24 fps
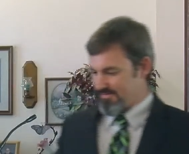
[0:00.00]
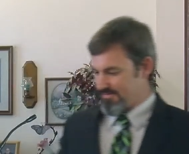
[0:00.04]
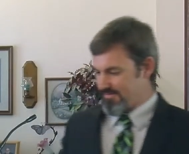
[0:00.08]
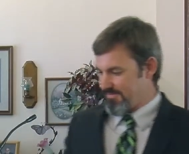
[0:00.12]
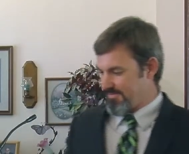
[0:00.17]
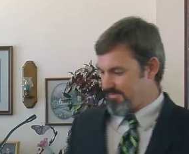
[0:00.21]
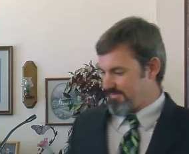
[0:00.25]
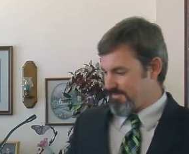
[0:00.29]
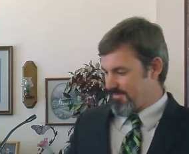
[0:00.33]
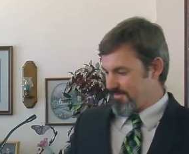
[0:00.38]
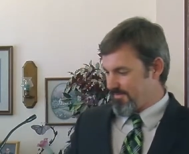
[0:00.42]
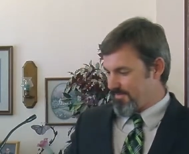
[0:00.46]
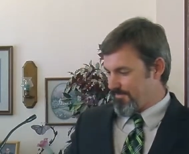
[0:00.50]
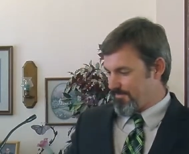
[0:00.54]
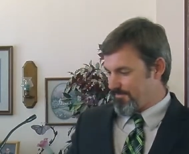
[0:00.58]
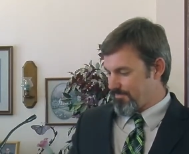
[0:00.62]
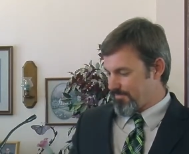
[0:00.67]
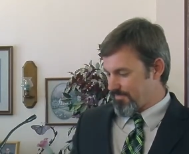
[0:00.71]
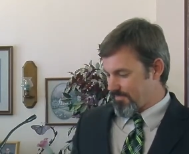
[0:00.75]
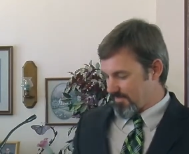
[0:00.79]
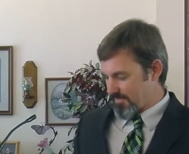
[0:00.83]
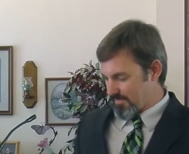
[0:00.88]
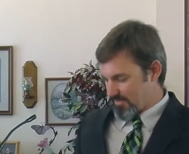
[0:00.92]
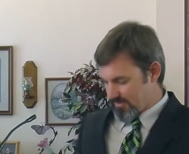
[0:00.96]

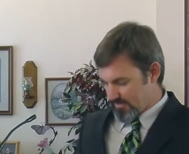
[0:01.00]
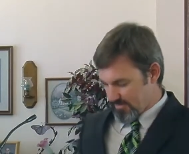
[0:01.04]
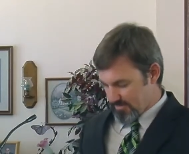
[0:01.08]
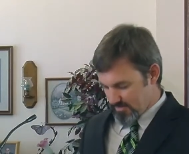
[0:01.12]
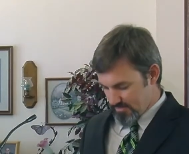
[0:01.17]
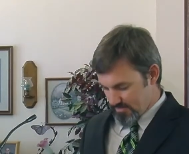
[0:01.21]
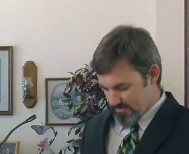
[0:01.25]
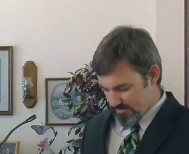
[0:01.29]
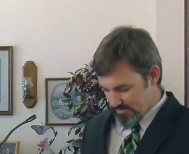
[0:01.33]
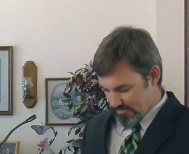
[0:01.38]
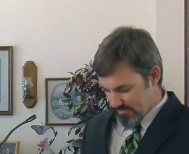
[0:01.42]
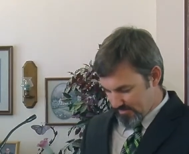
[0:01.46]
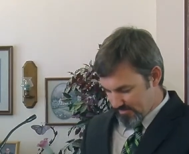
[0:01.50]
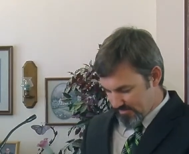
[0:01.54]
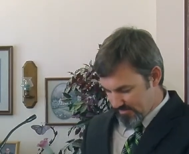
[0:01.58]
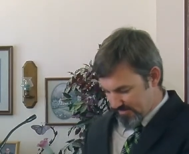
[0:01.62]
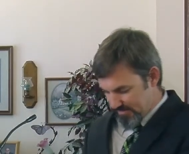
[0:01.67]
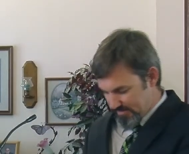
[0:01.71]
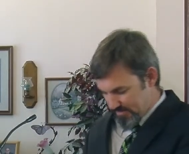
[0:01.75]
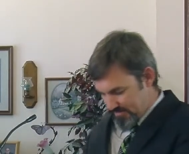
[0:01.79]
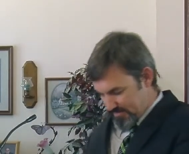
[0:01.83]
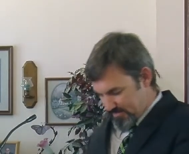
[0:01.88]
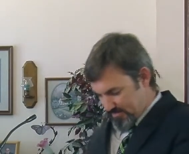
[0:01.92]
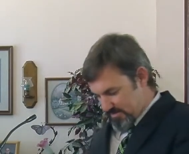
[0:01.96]

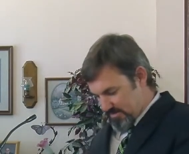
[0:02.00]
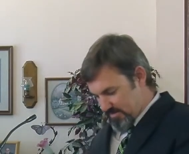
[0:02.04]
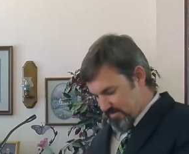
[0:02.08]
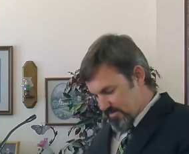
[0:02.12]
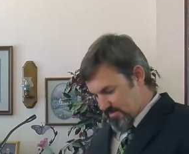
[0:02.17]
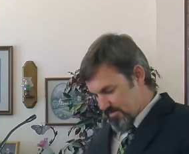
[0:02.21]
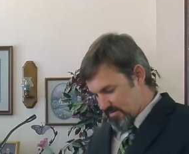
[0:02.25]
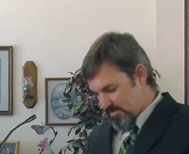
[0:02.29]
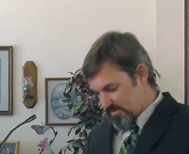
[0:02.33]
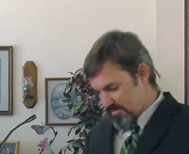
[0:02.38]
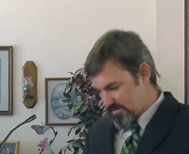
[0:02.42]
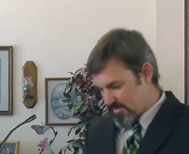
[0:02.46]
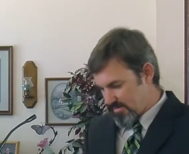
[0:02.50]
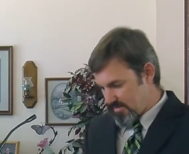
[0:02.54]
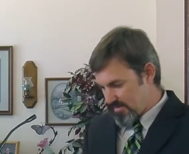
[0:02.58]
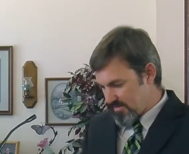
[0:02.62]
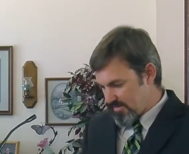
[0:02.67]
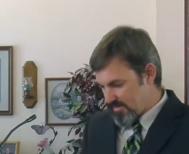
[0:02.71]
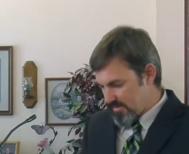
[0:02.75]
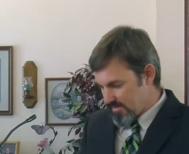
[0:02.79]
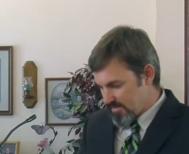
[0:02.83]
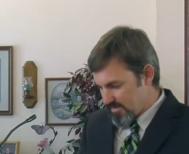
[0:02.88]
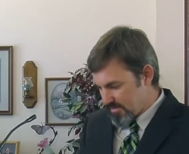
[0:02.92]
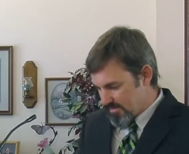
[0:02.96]

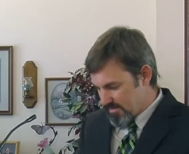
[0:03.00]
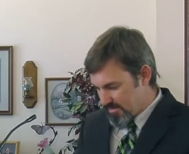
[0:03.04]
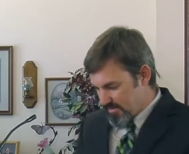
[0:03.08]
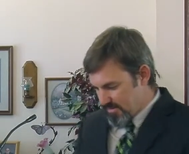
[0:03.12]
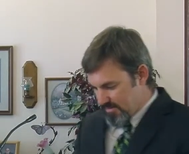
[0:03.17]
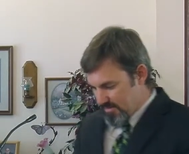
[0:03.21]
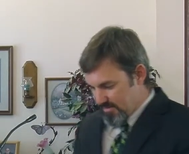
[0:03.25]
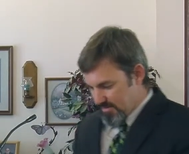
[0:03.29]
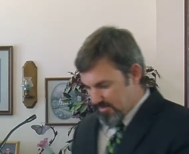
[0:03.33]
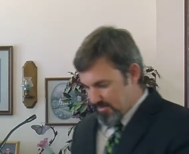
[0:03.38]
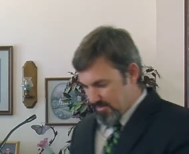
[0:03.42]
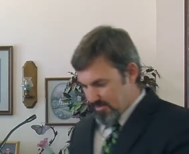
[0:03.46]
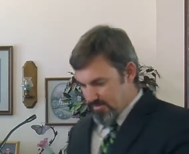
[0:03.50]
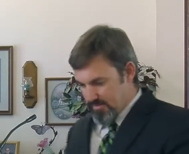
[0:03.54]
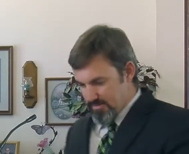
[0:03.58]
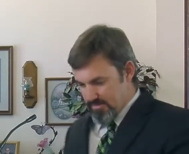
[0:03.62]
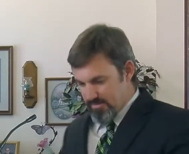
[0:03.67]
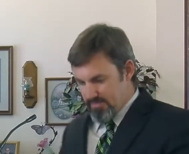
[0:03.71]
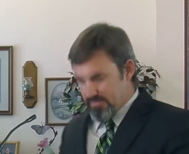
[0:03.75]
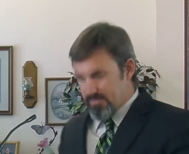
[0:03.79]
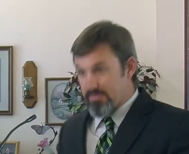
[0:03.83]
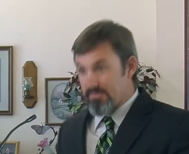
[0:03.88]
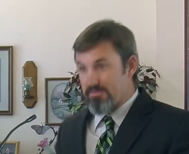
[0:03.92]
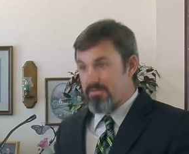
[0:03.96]

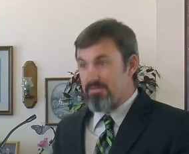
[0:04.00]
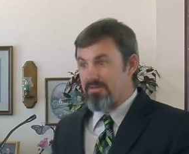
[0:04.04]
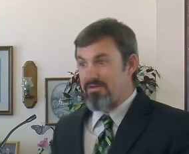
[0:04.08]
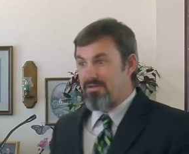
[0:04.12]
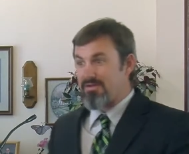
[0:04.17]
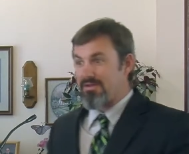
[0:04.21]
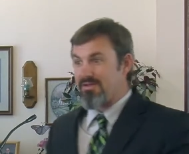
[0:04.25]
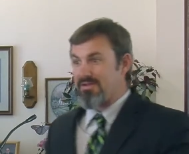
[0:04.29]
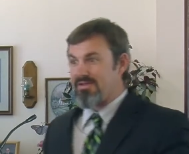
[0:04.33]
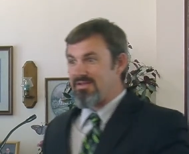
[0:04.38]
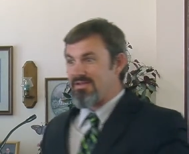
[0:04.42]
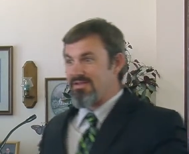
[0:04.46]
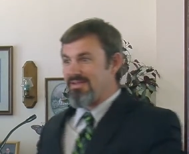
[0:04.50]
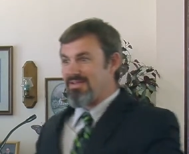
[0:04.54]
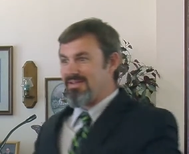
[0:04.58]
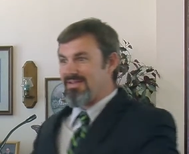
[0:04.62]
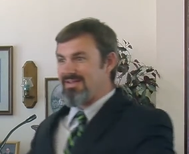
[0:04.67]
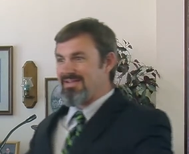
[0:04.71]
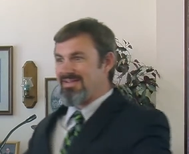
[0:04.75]
Nobody speaks.